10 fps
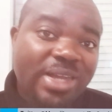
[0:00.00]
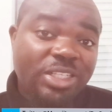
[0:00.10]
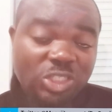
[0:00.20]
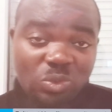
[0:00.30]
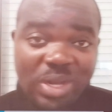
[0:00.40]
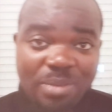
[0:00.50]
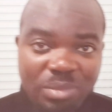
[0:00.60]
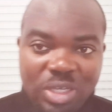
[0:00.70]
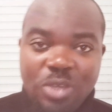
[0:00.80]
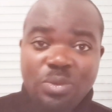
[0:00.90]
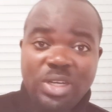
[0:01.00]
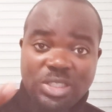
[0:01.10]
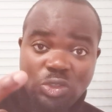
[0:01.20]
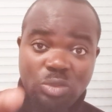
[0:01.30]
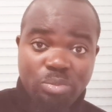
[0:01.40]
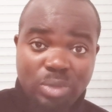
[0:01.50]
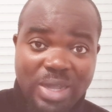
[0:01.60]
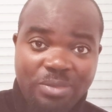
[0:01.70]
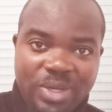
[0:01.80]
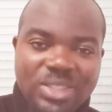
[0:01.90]
And this is what I mean. If you listen to
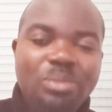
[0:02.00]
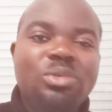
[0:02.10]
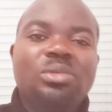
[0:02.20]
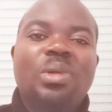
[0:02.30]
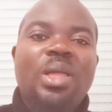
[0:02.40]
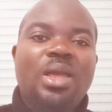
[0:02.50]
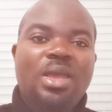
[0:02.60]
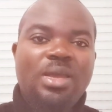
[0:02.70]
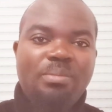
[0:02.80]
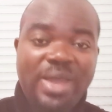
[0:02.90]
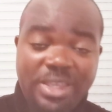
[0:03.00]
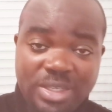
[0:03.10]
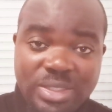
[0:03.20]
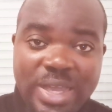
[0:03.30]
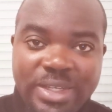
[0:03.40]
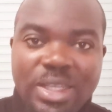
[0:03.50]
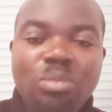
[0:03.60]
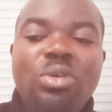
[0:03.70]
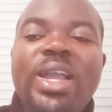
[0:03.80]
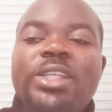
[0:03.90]
Buga, for example, by Kiss Daniel,
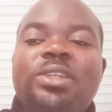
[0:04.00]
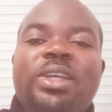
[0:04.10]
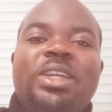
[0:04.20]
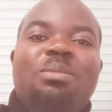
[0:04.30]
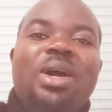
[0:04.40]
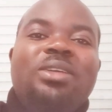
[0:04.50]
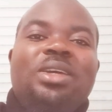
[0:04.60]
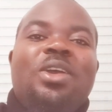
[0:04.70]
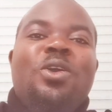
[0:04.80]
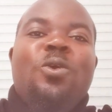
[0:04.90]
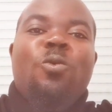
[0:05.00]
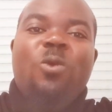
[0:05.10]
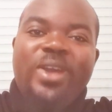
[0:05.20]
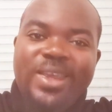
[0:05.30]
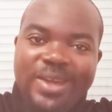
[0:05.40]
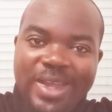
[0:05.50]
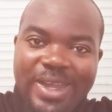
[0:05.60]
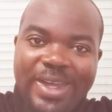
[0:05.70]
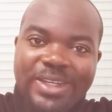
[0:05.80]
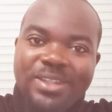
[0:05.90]
Buga is talking about working
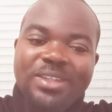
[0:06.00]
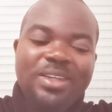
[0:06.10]
hard,